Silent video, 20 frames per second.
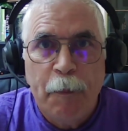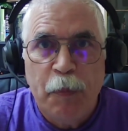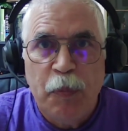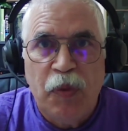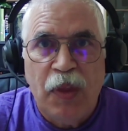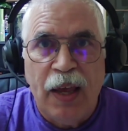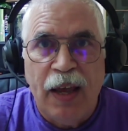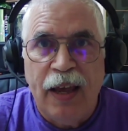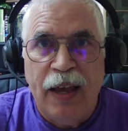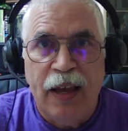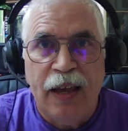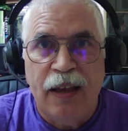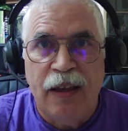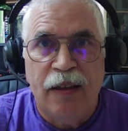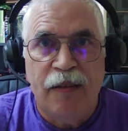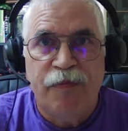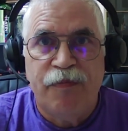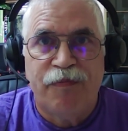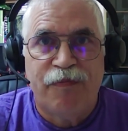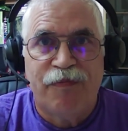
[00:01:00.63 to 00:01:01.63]

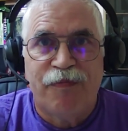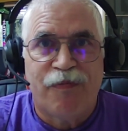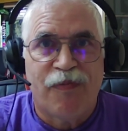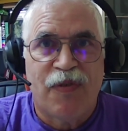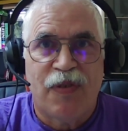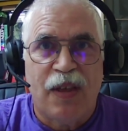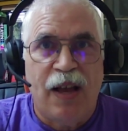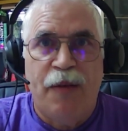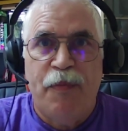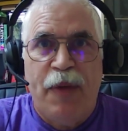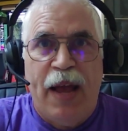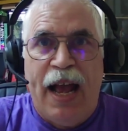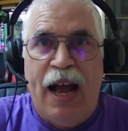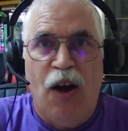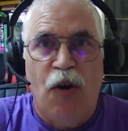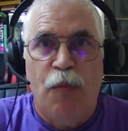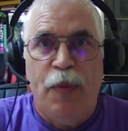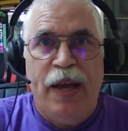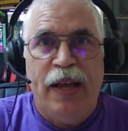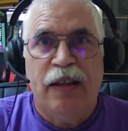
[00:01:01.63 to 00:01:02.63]
they
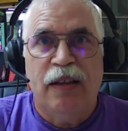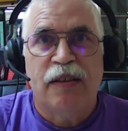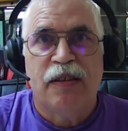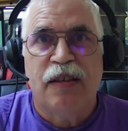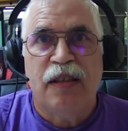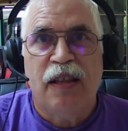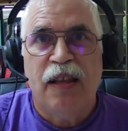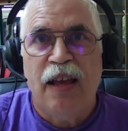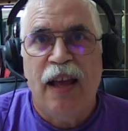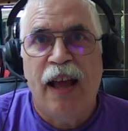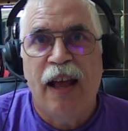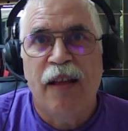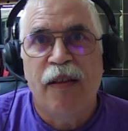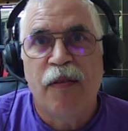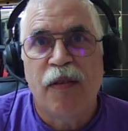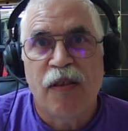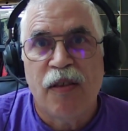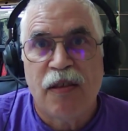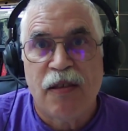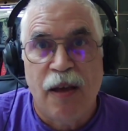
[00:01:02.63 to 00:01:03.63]
somehow made it to the
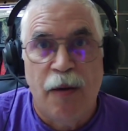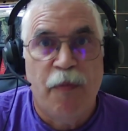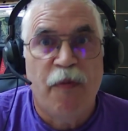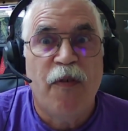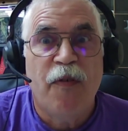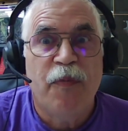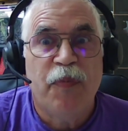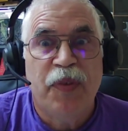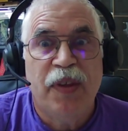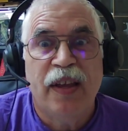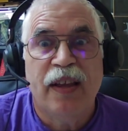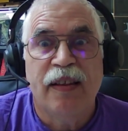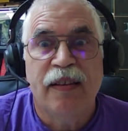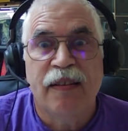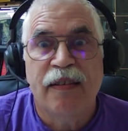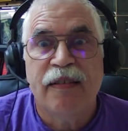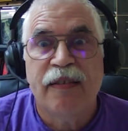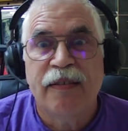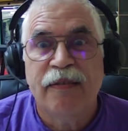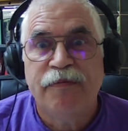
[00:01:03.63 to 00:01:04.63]
end. Some of them
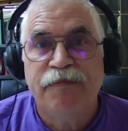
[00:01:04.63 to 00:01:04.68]
didn't.